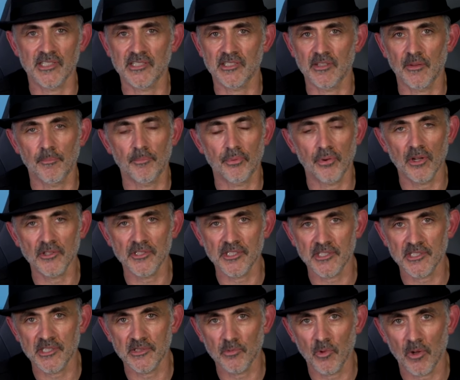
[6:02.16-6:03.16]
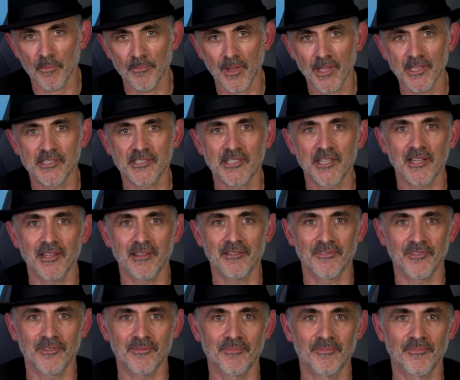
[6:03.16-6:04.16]
It's, process is what makes it.
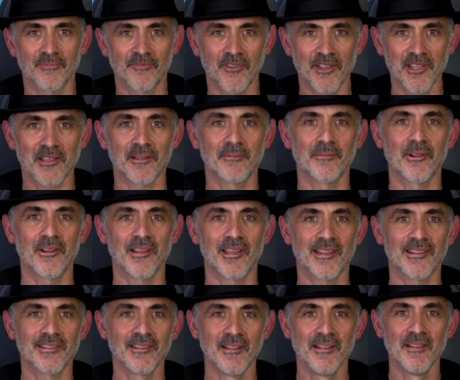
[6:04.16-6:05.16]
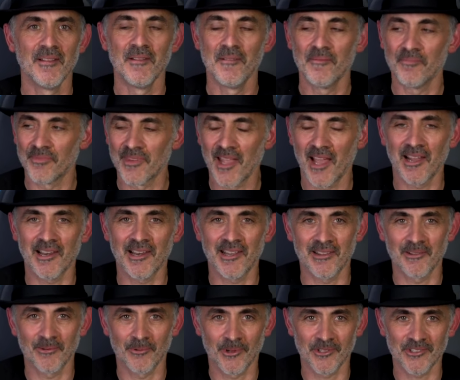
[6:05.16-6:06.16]
If you think I'm lying,
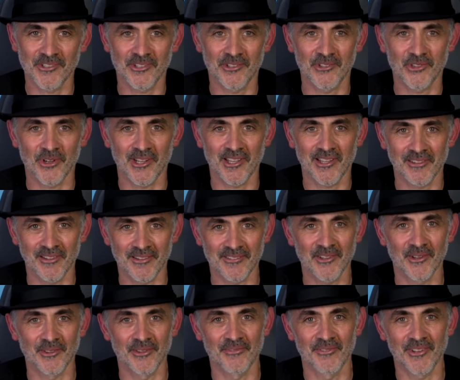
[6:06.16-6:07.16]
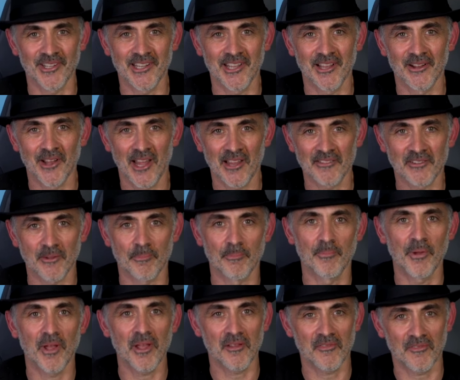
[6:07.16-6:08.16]
Natalie that watched the trick that's on the video has the
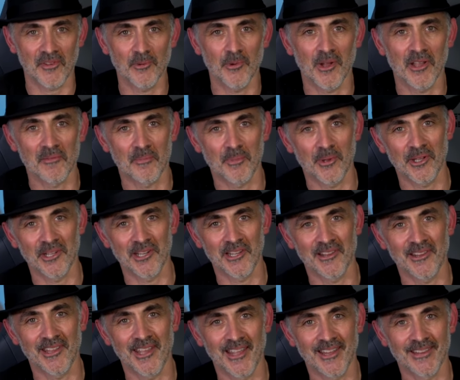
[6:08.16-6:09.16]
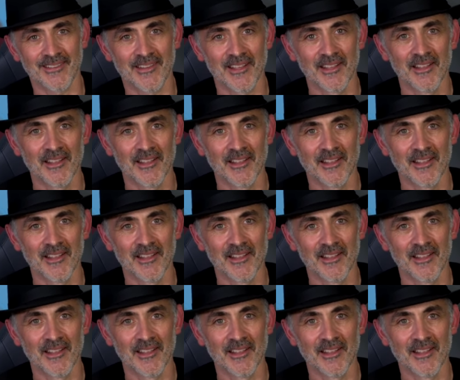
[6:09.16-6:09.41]
perfect way of putting it at the end.